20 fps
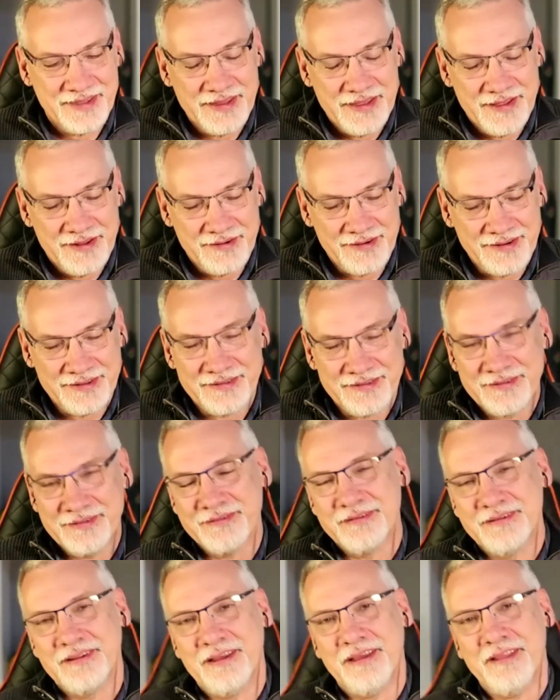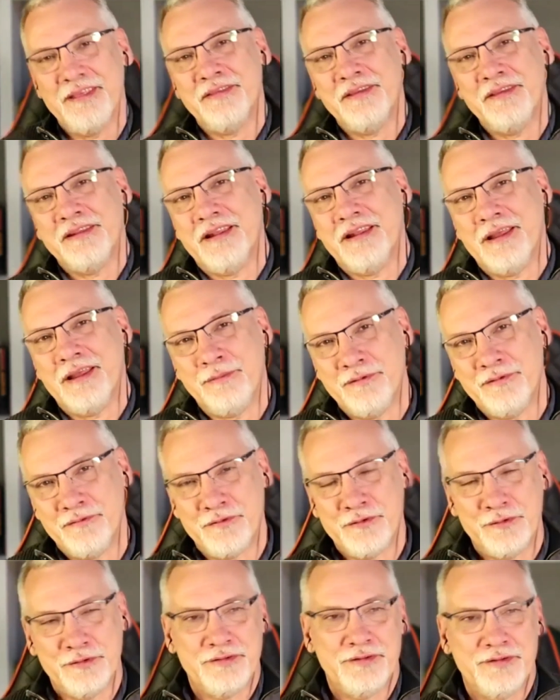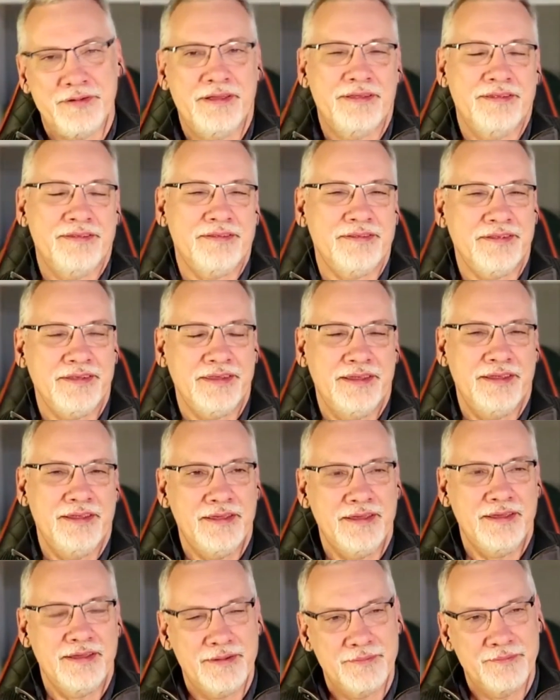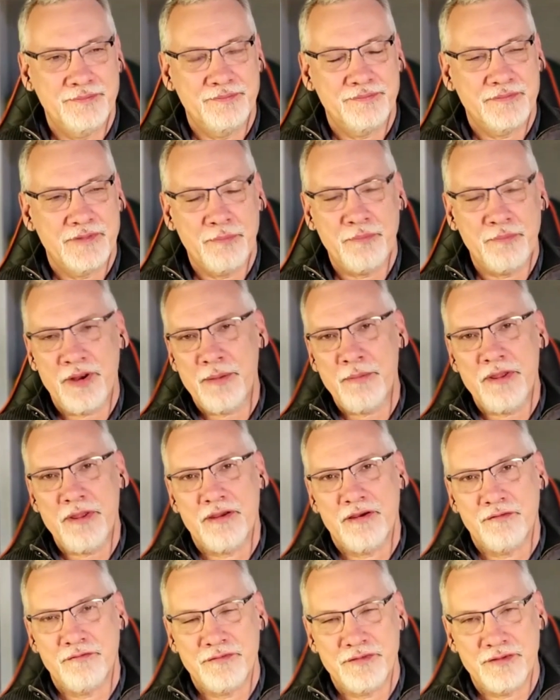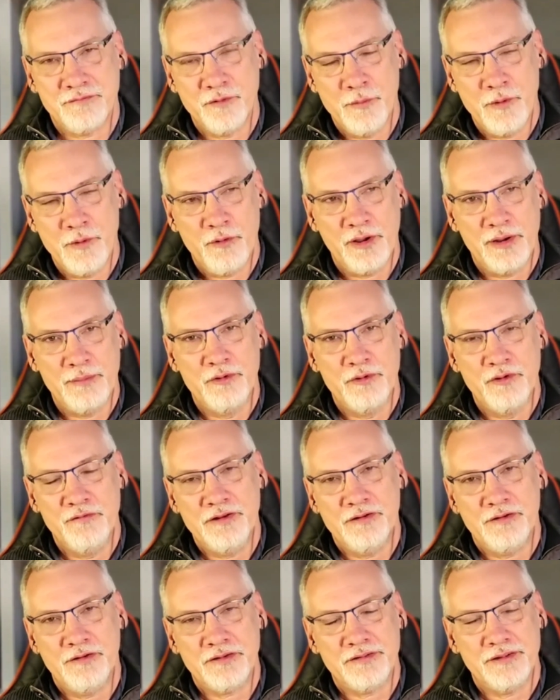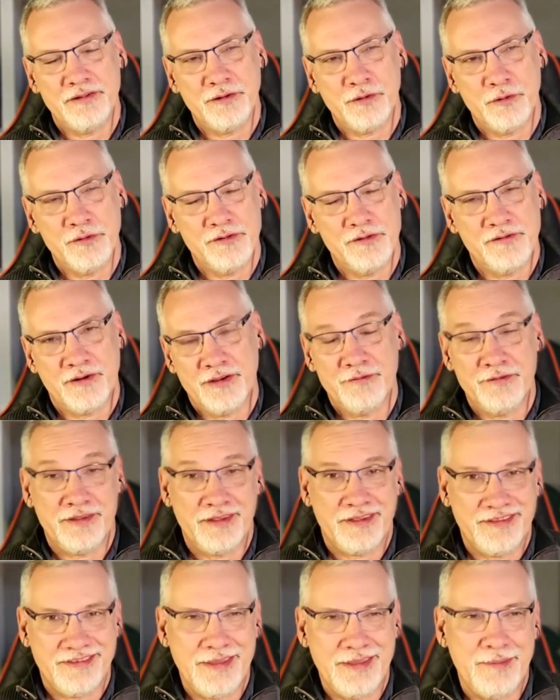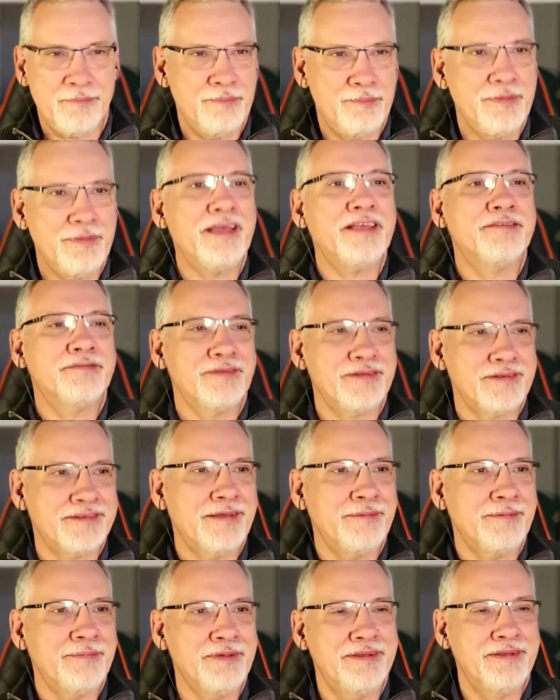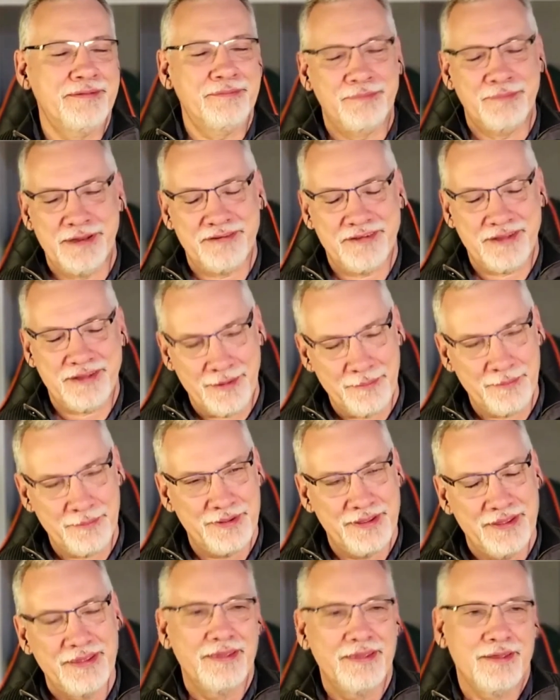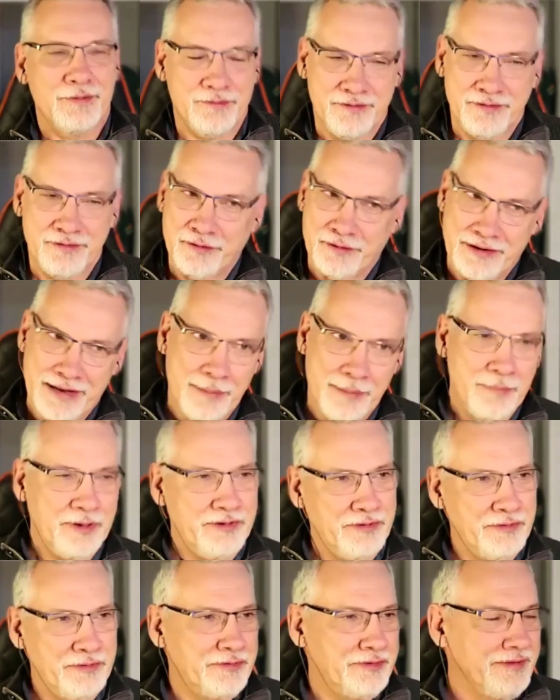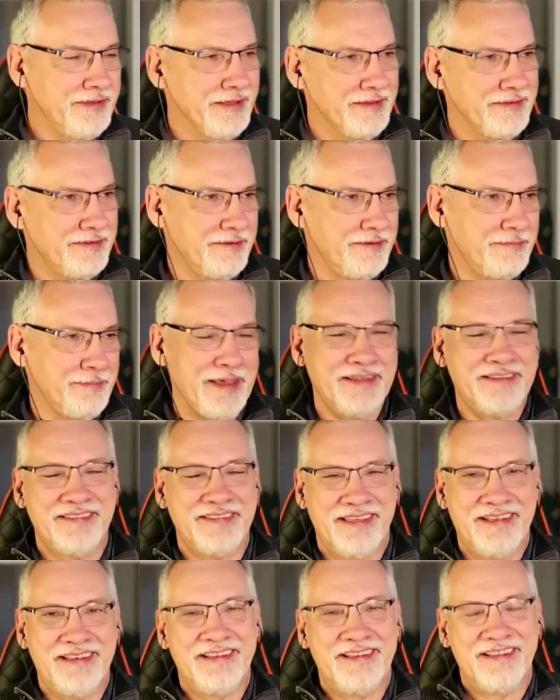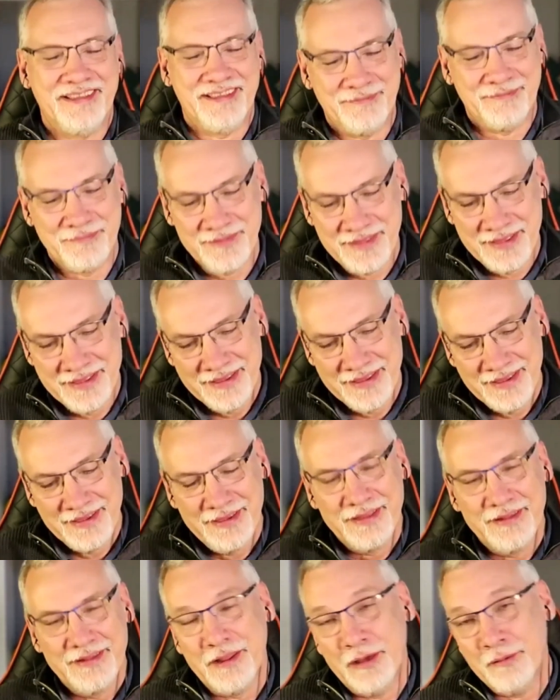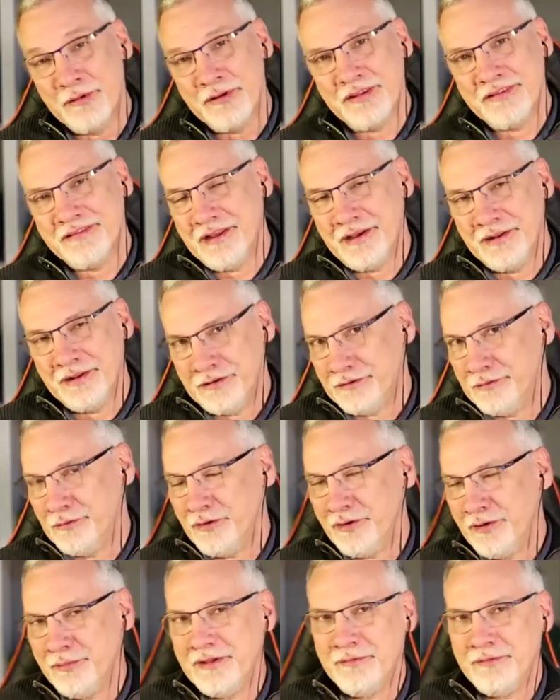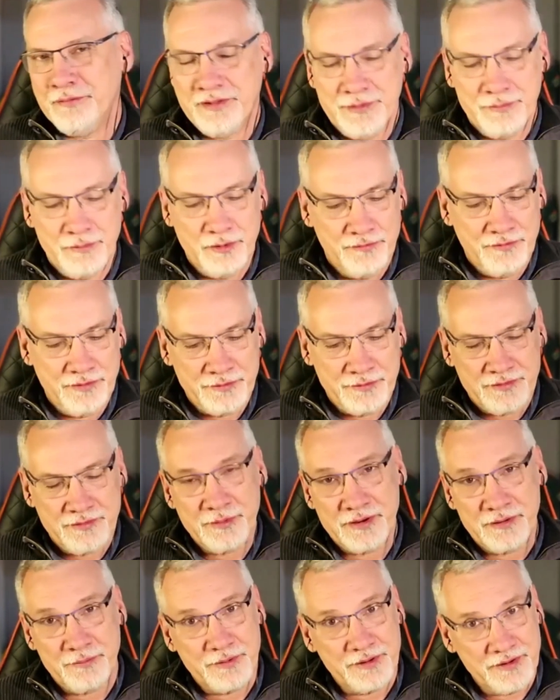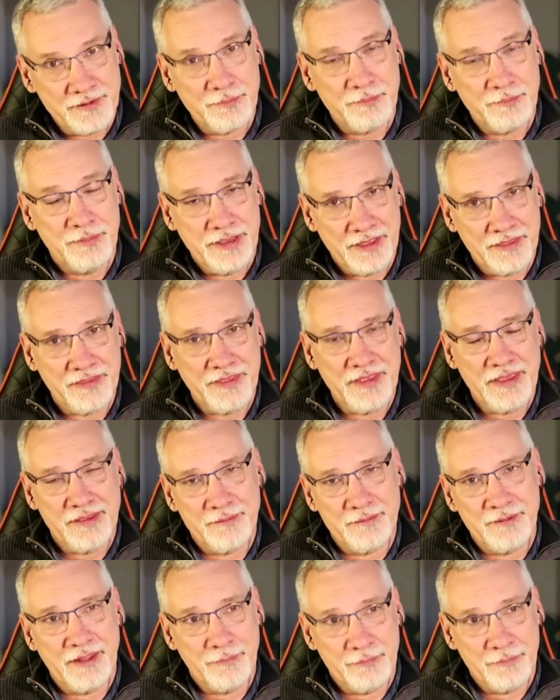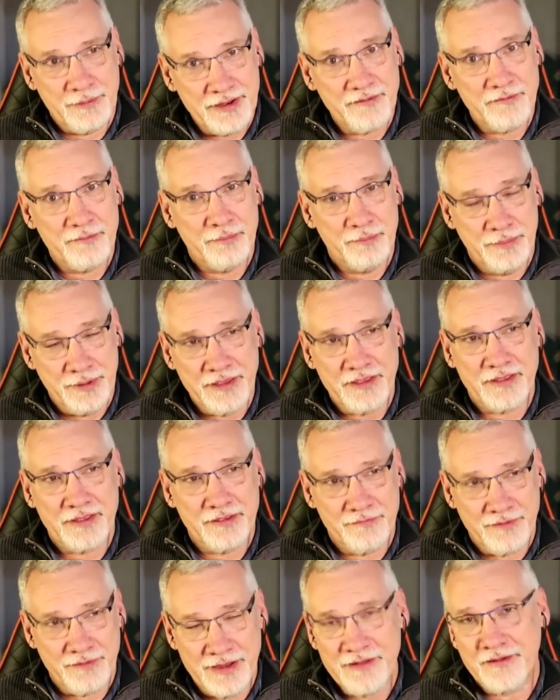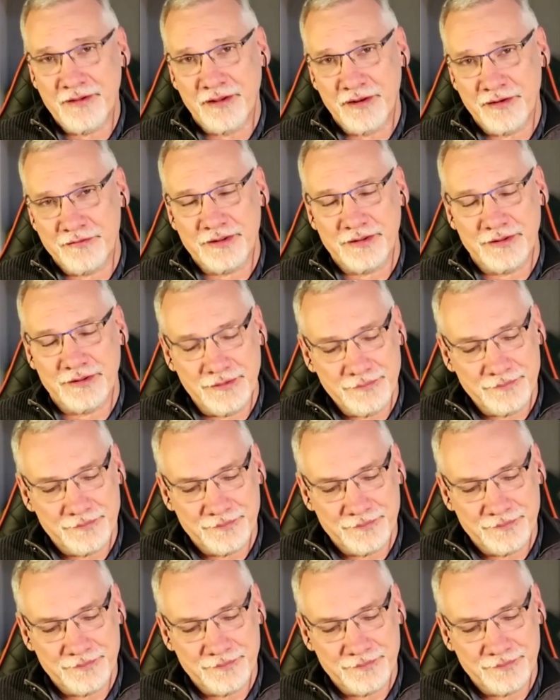Right. The other thing that happened, of course, is the premiere of the Formula One movie last night. All the drivers except finally. Max Verstappen pitched up because he's on nappy duty, I suspect. And nobody's allowed to talk about what the movie was, but it was a big thing. They made a big event out of it. Huh?